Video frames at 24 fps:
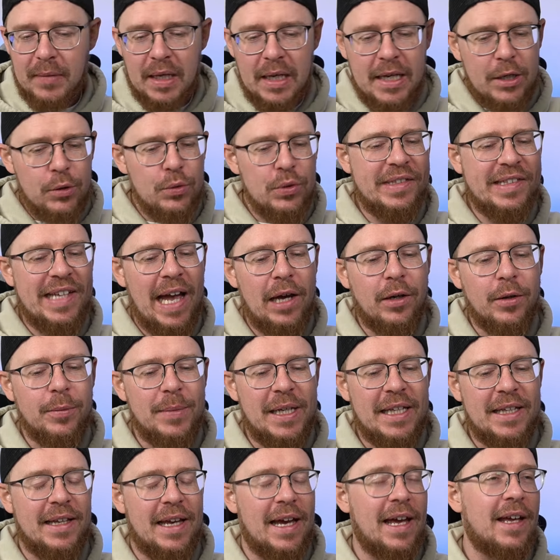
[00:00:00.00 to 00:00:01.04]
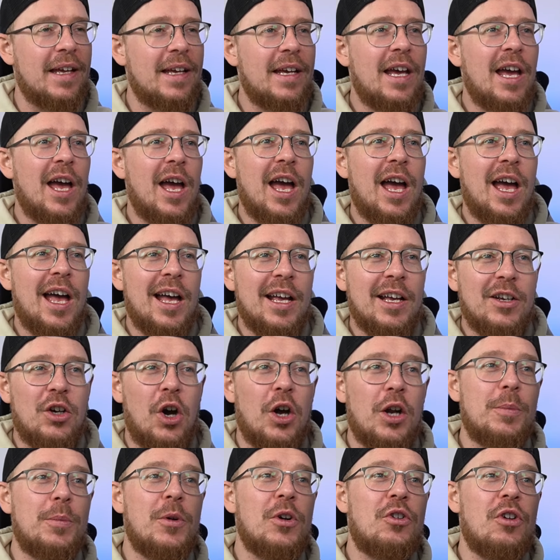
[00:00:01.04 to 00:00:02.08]
he was telling me that
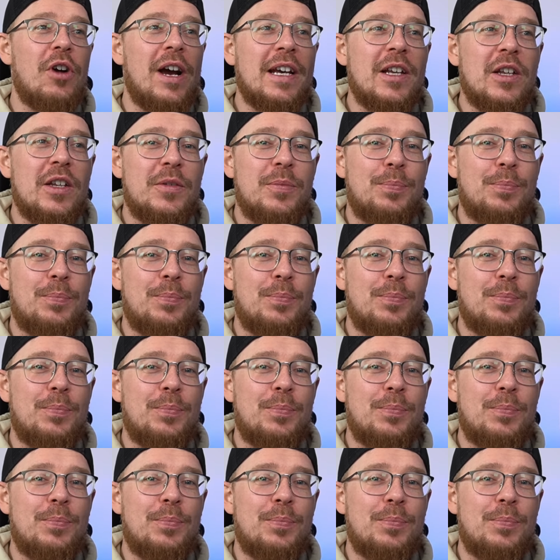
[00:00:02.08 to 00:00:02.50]
Conor McGregor's